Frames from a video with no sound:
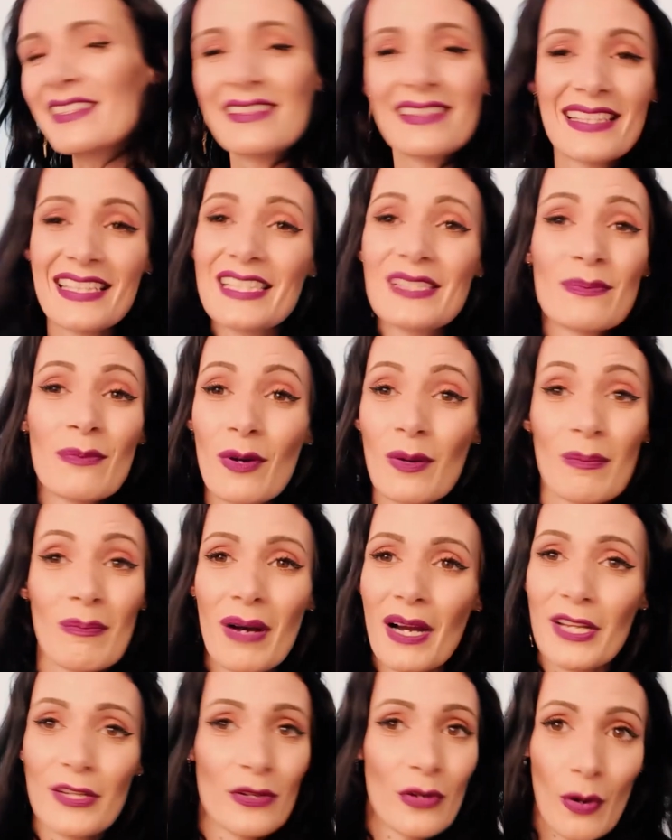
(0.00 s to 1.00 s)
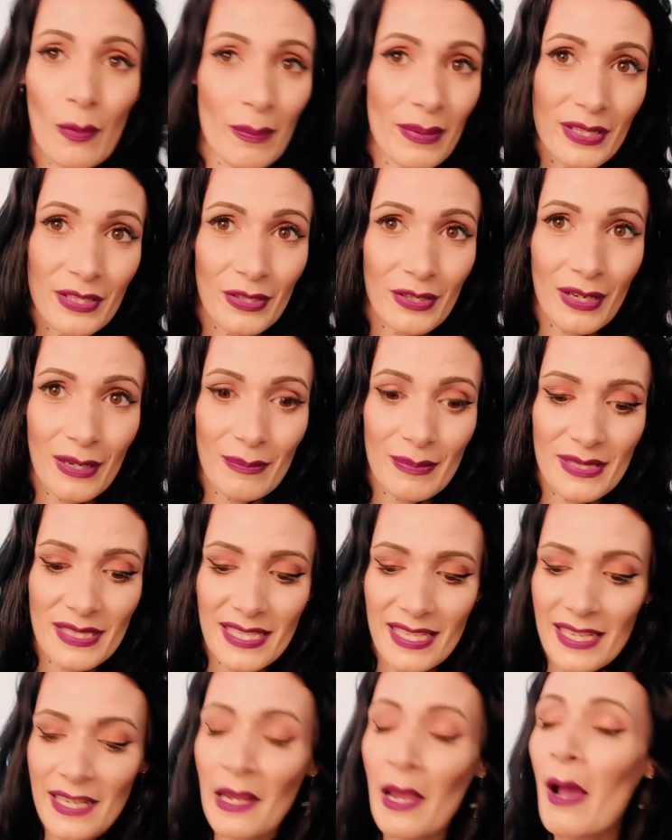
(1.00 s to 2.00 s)
This one might not be your cup of
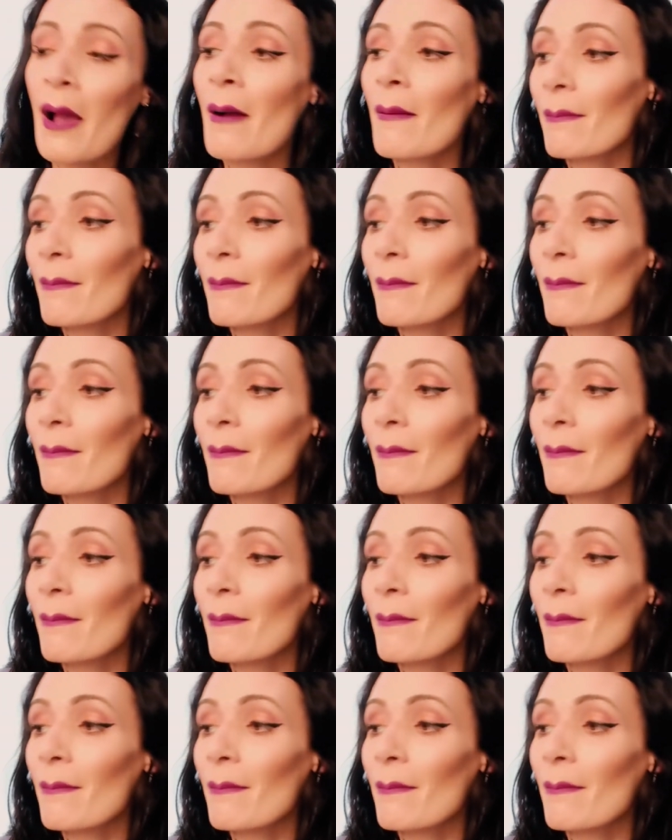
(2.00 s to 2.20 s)
tea,